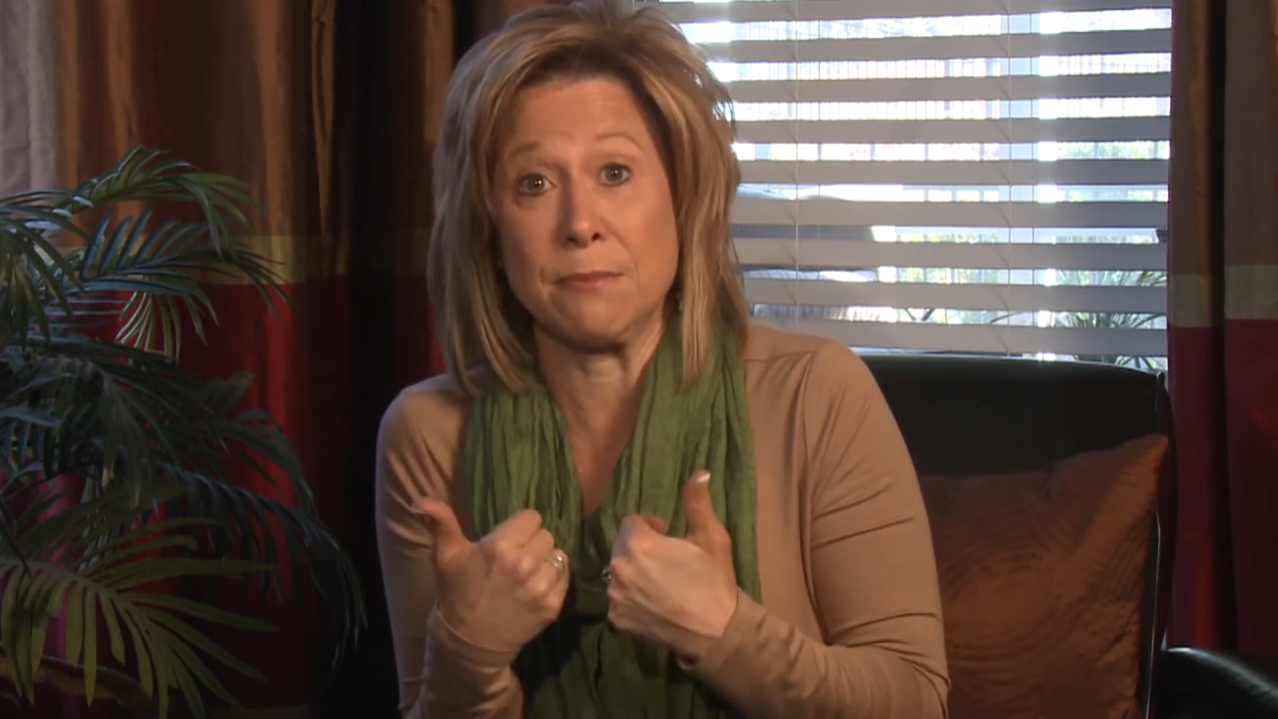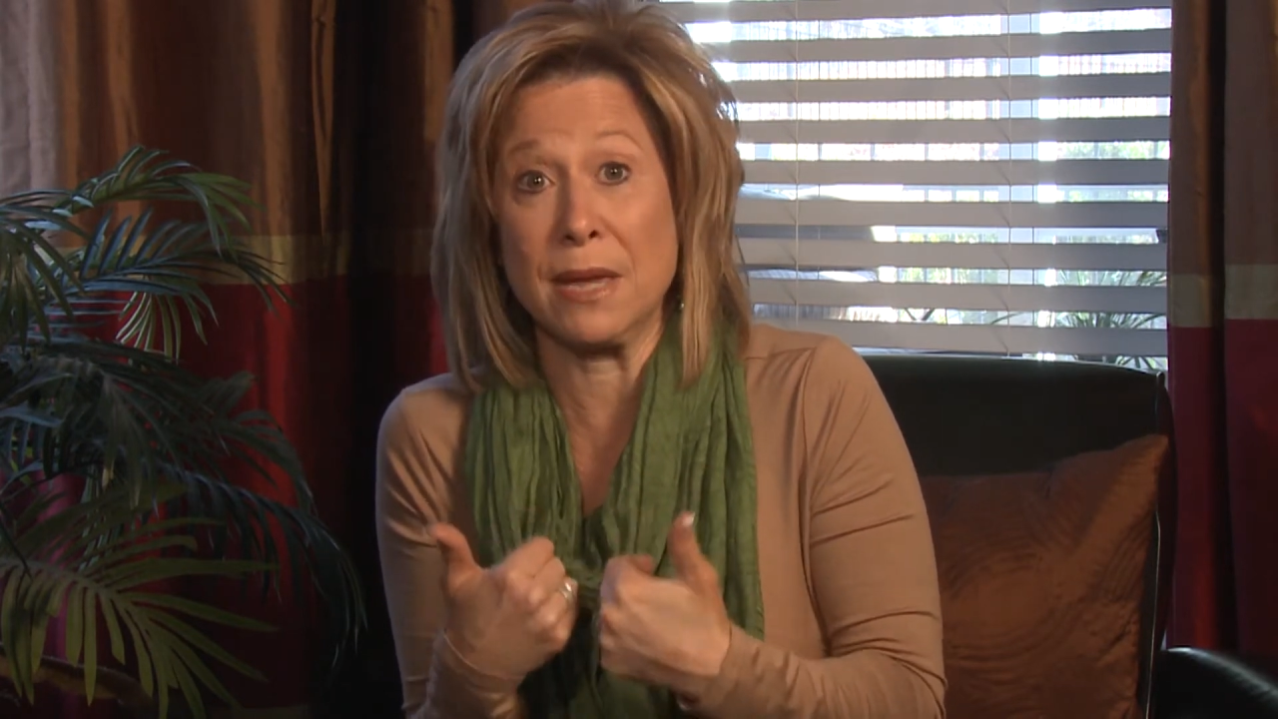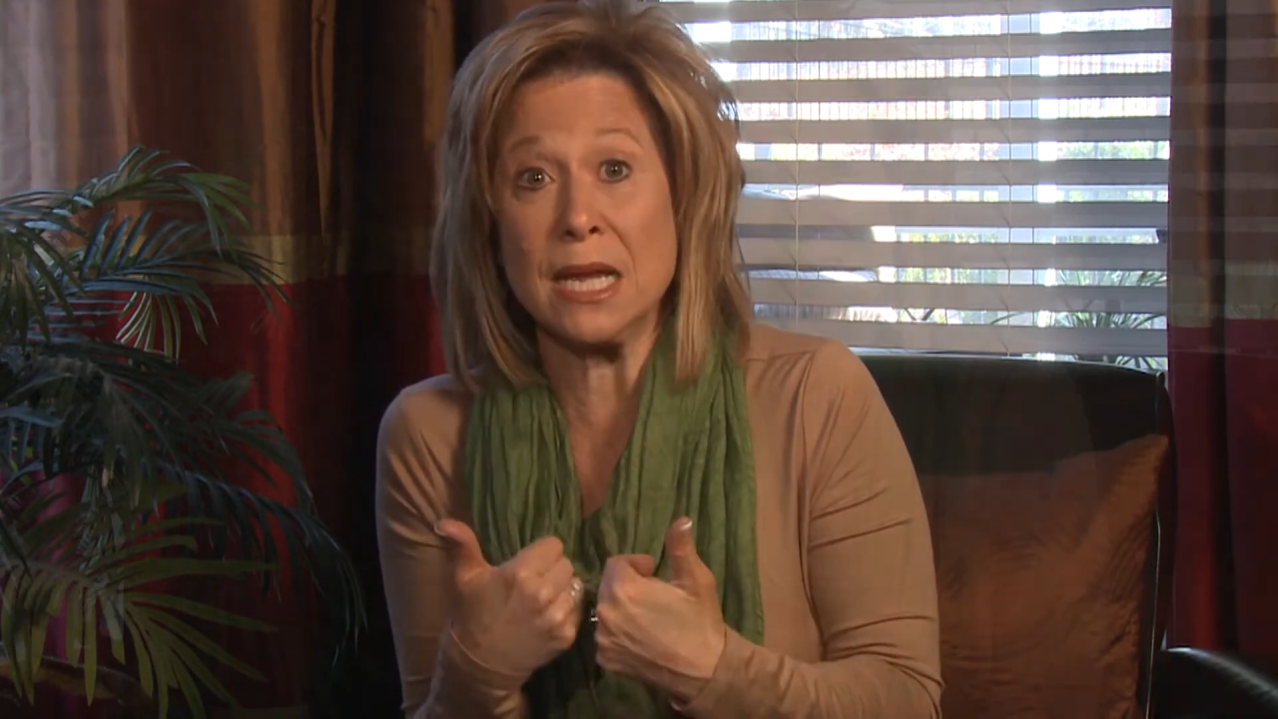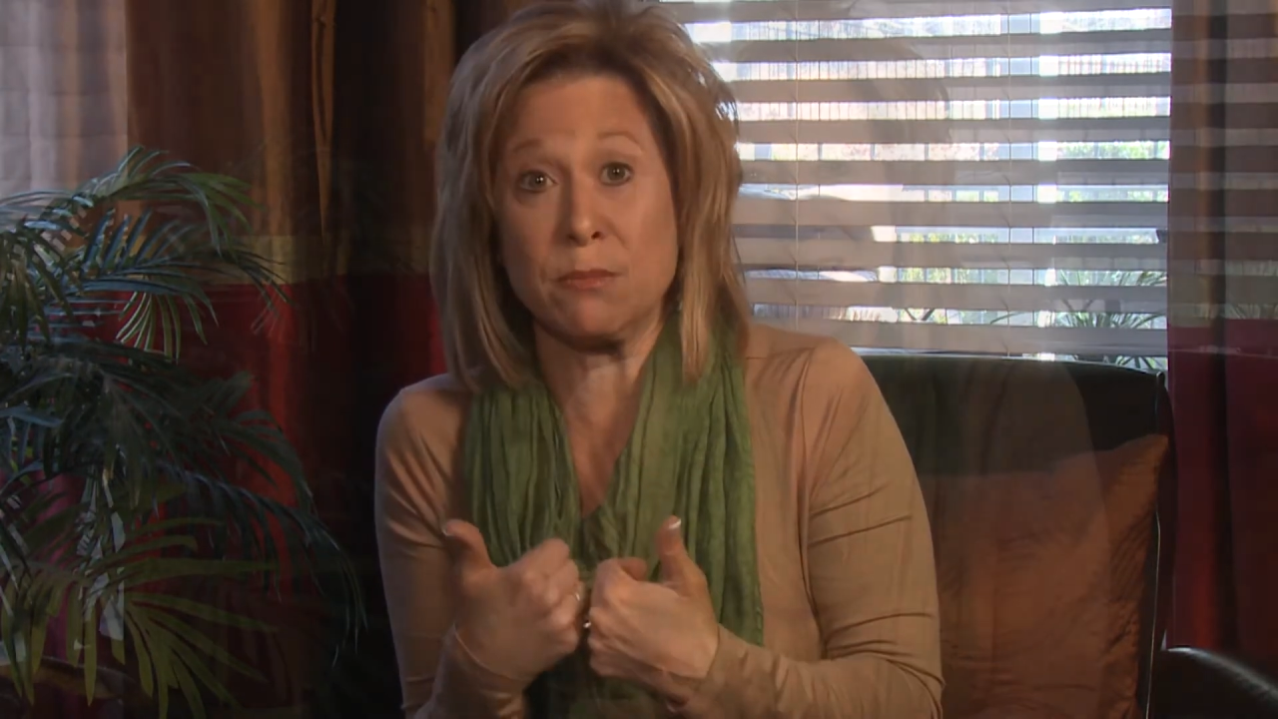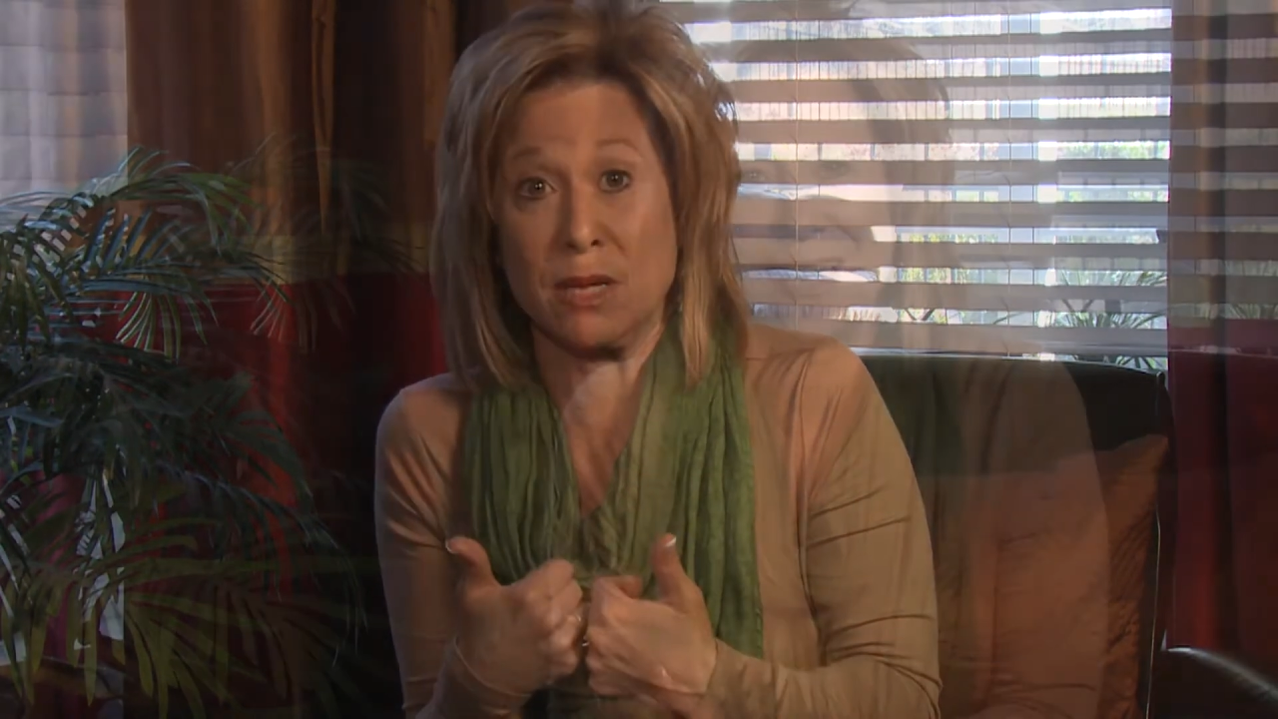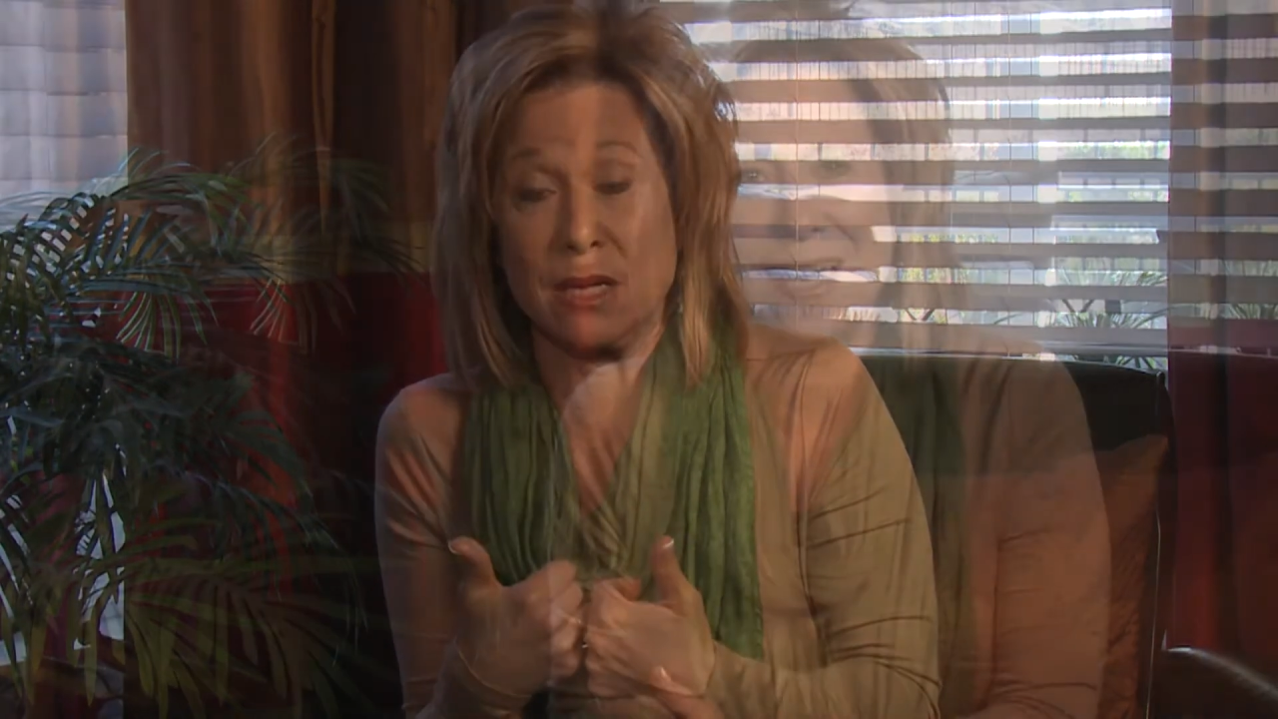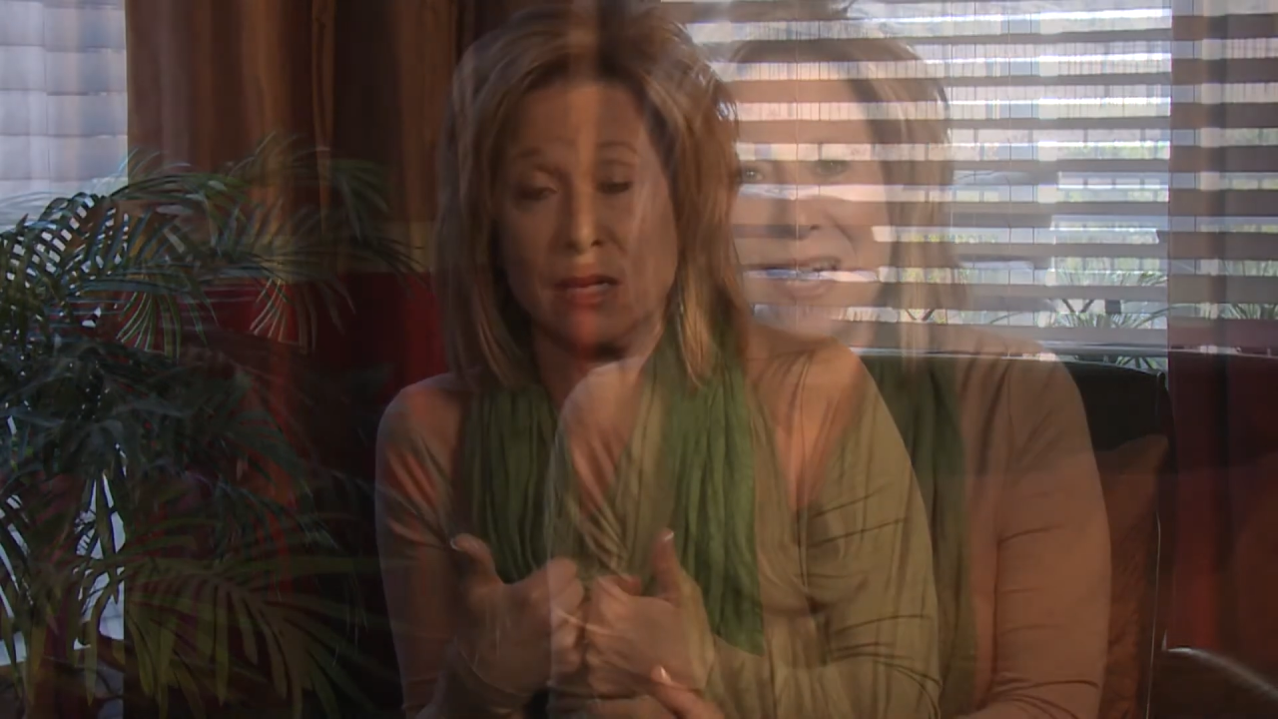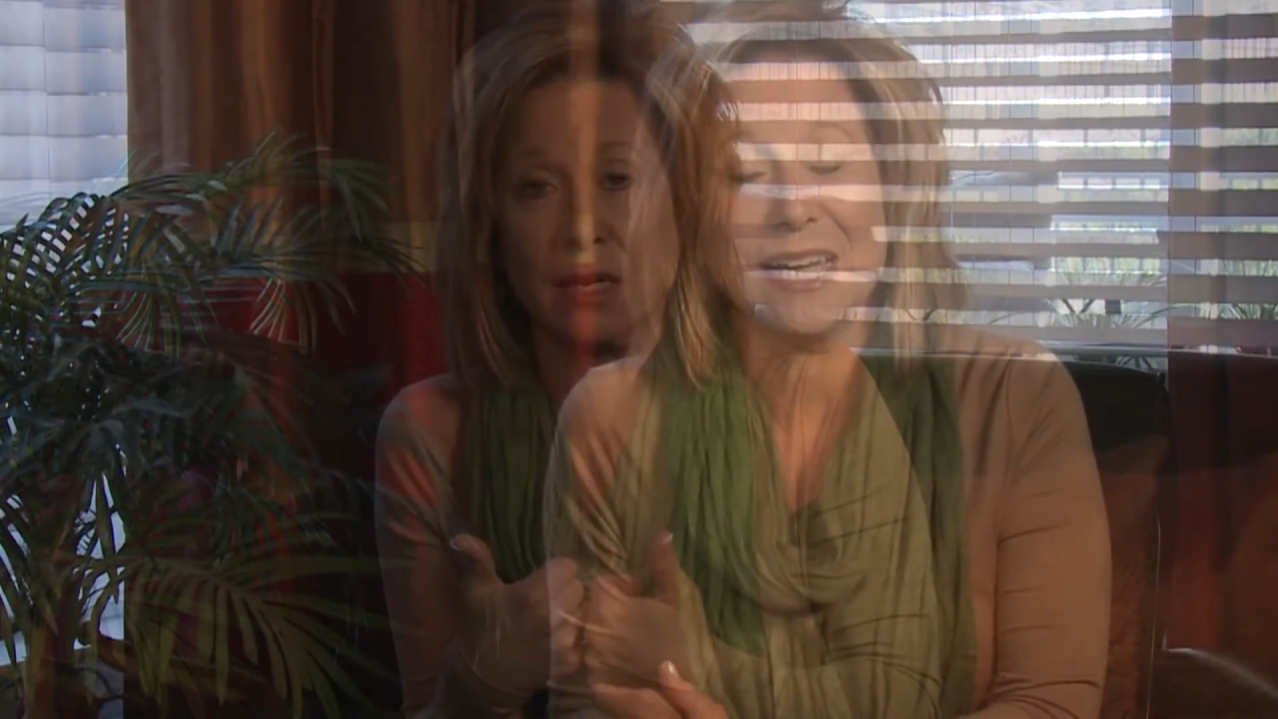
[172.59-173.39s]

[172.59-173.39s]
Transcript: made me.